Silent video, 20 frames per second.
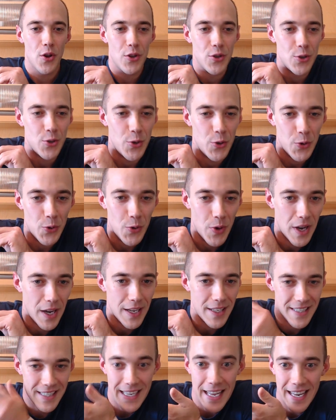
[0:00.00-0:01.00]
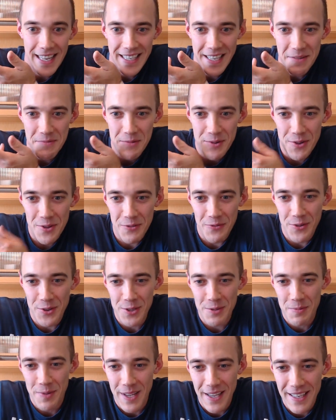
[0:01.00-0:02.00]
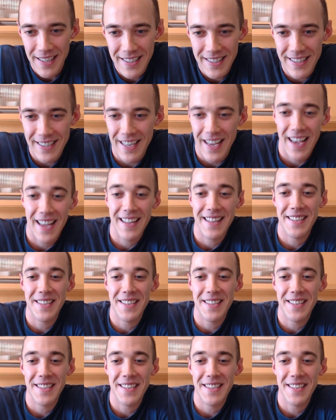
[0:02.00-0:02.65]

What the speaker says: to get a gimbal in the first place, and